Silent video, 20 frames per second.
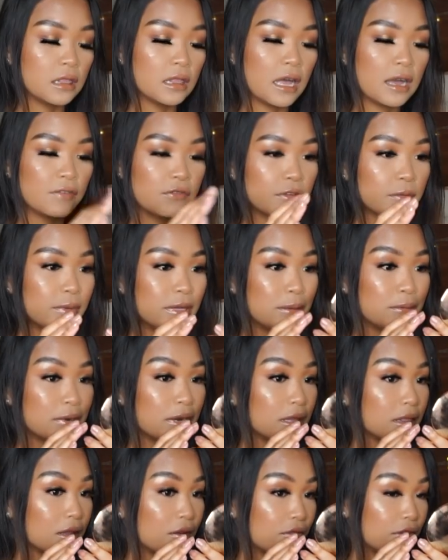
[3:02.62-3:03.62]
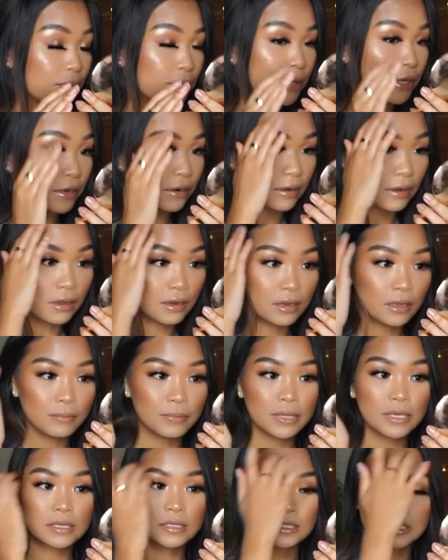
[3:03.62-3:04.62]
lot for me, but I love the mirror on it
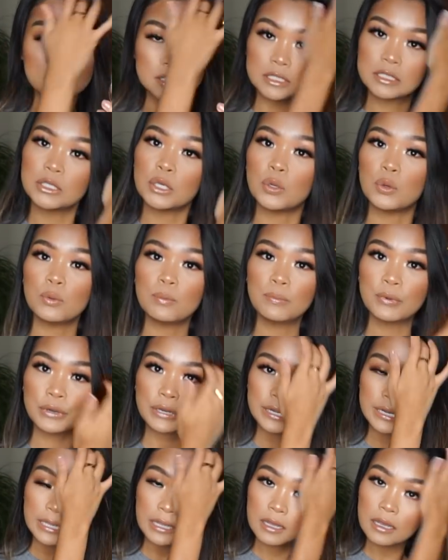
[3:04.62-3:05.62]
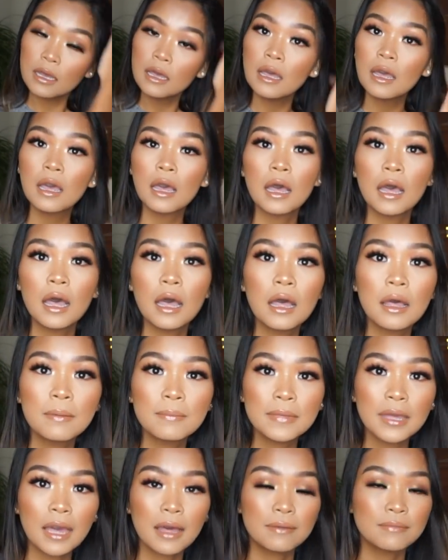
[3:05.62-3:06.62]
because it's so pretty.
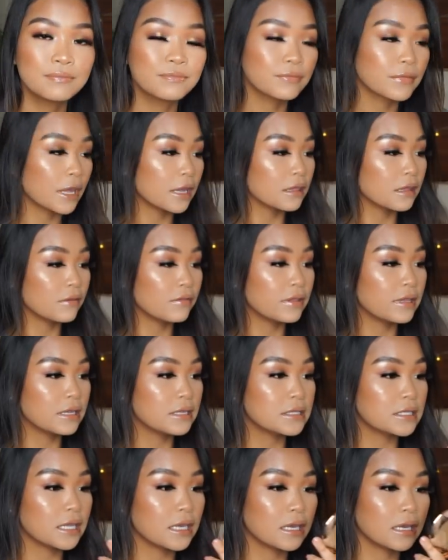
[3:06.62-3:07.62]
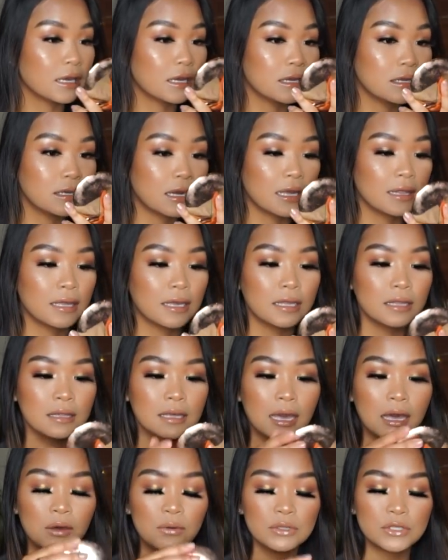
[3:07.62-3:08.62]
Yeah, I love this, and I like
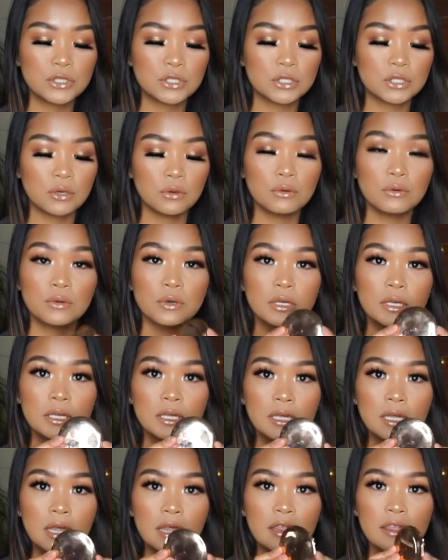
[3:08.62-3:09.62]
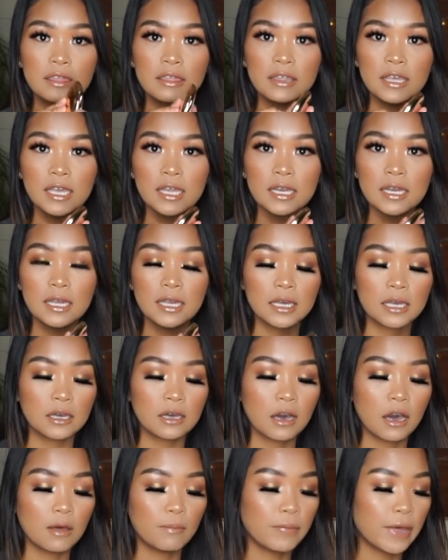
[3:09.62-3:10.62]
how it's so thin and
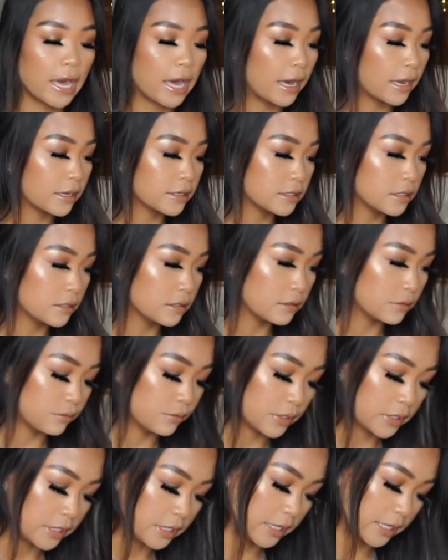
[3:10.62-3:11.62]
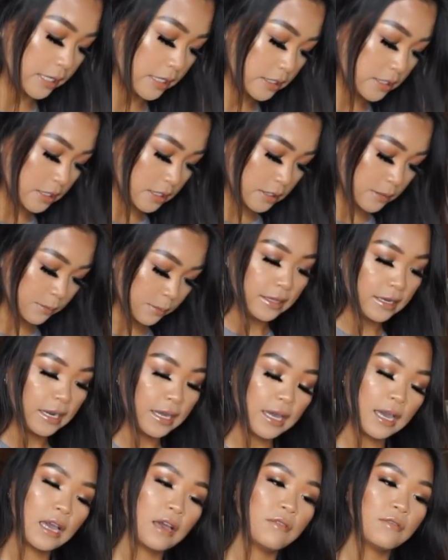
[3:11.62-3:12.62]
compact, really nice. Then I
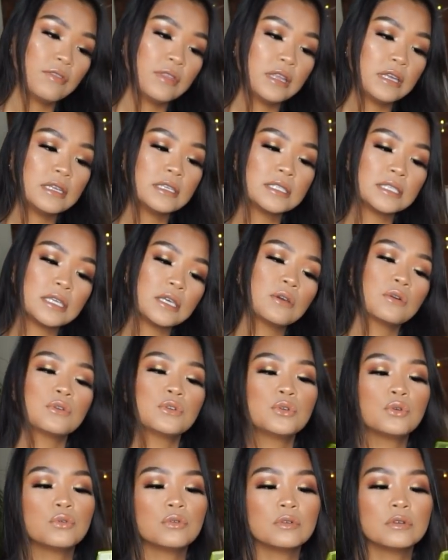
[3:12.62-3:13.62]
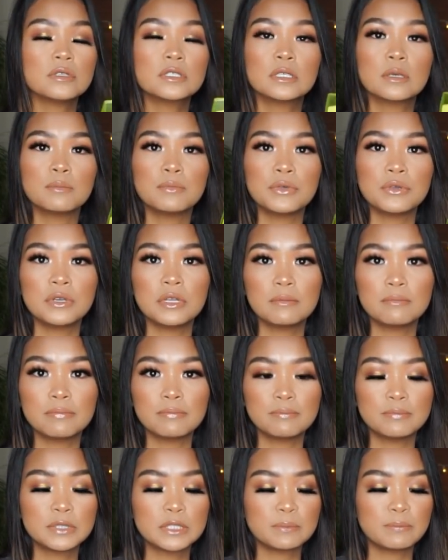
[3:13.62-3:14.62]
have this EcoTools beauty
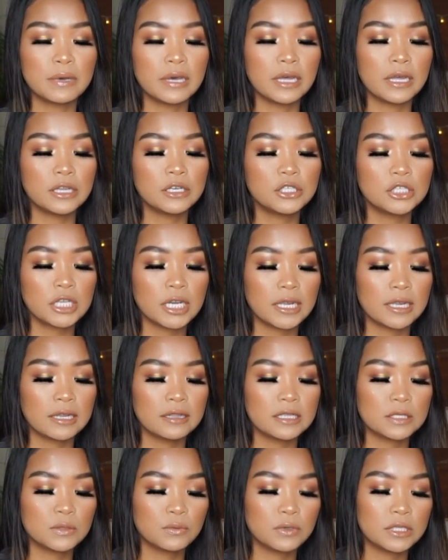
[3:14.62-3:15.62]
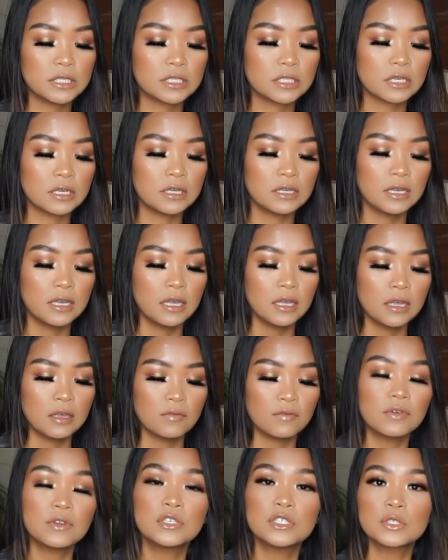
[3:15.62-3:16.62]
sponge, and this one is good
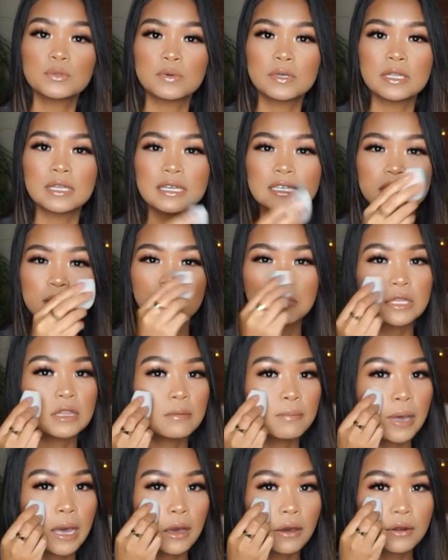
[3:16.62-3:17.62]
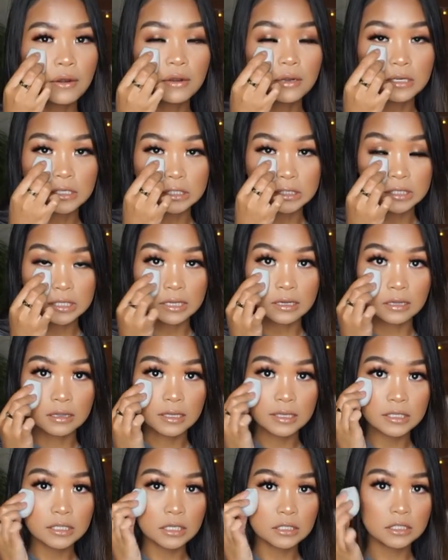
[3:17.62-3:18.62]
if you just want to like dip it in the powder and just kind of
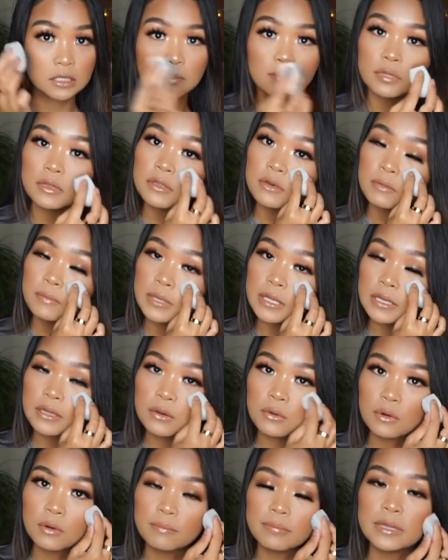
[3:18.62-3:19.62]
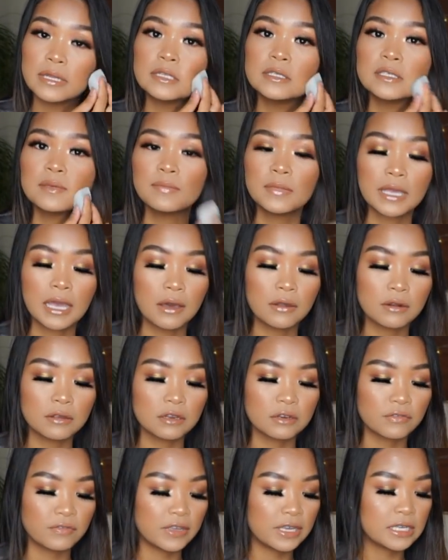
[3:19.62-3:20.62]
like touch up a little bit or blend something out on
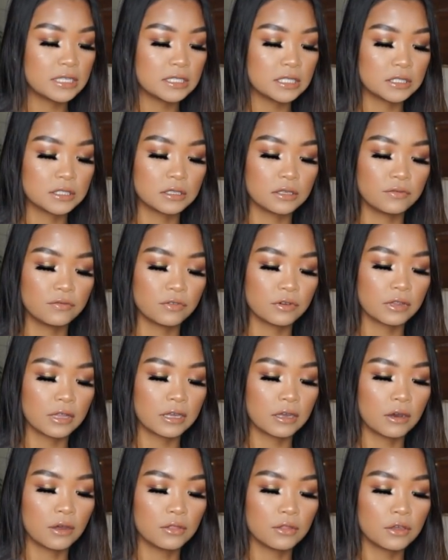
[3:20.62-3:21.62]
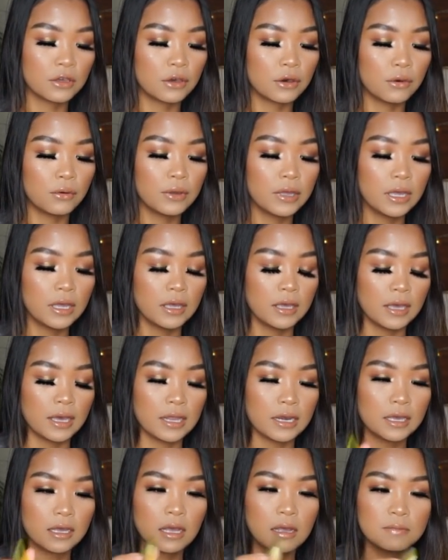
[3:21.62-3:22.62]
your face. It's good for like on the go,
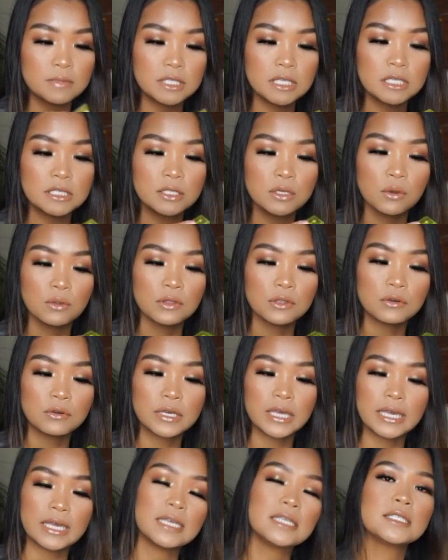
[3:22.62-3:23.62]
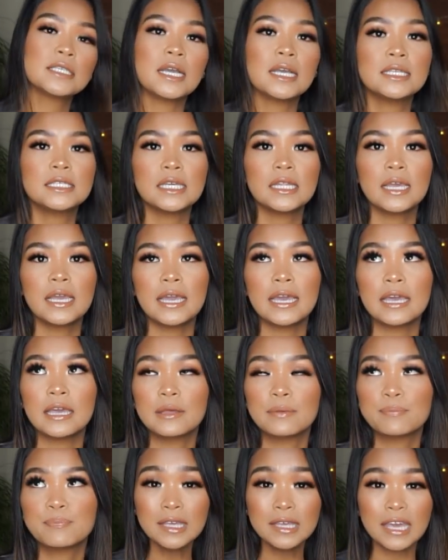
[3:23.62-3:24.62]
and it comes in its own little case. I did
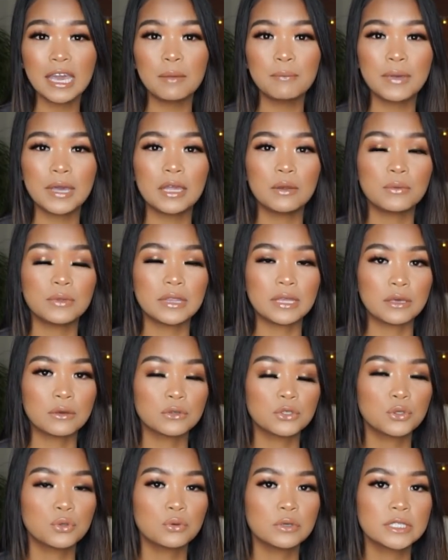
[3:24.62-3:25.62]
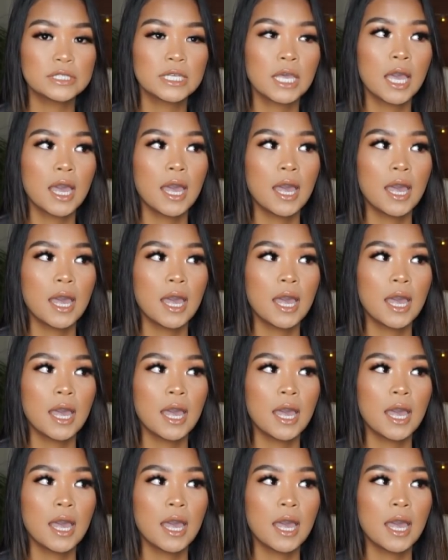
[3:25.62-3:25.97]
a campaign with EcoTools,